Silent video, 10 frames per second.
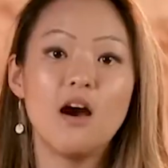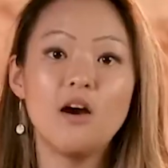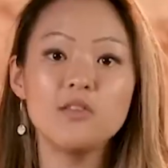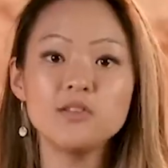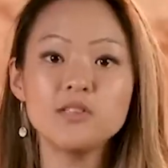
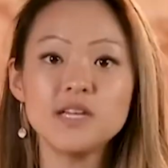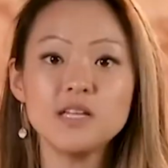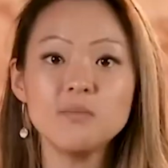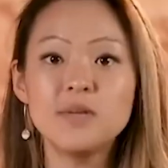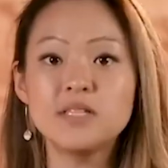
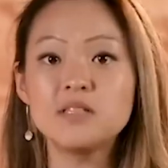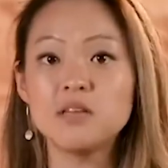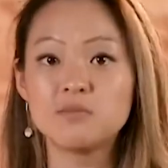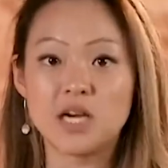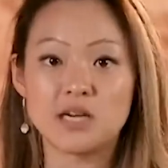Understanding business
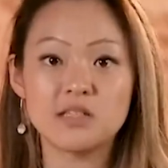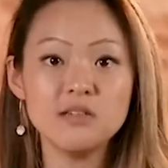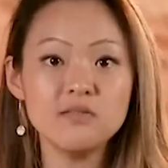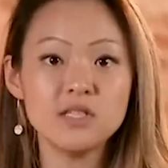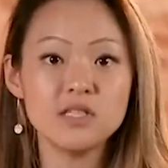
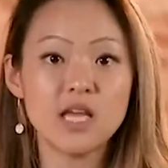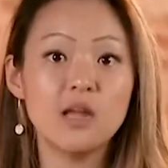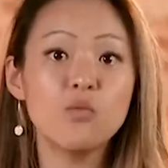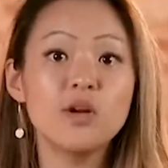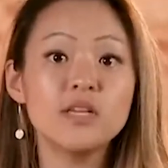objectives
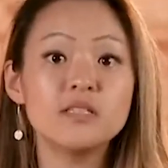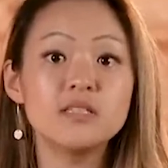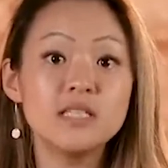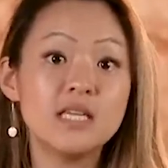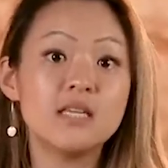and what is
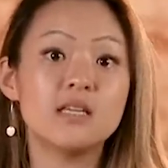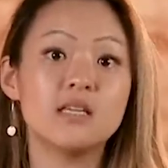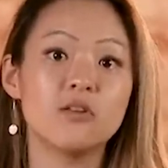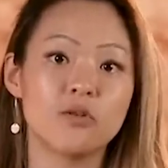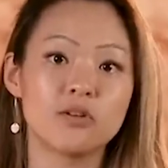needed
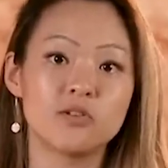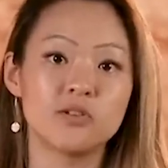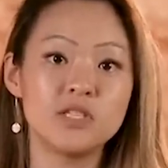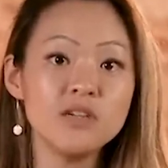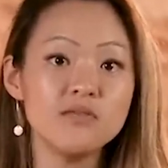in order to
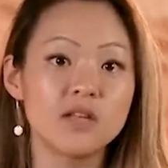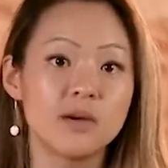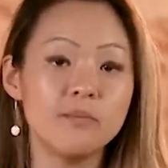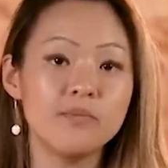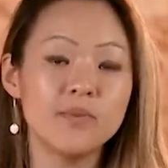achieve
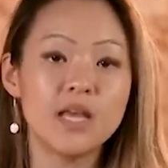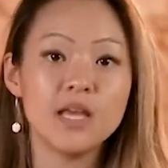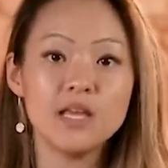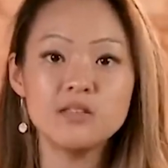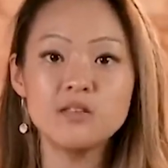them
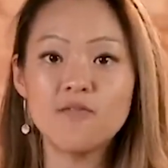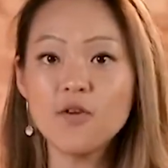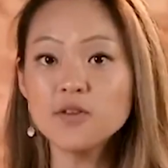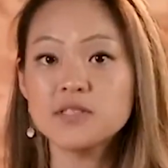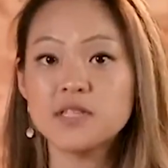is the
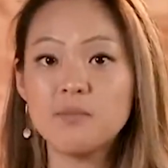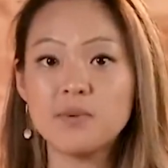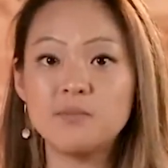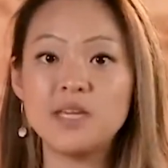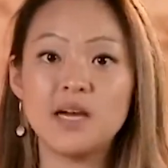first step
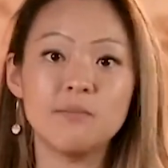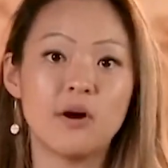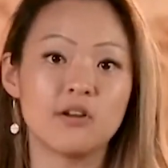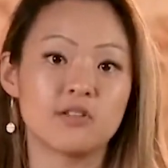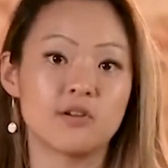in BI
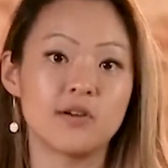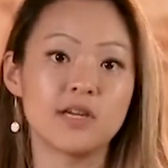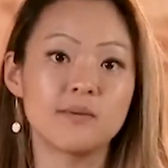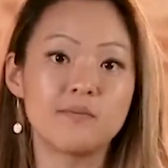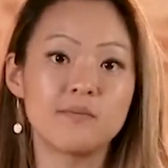monitoring.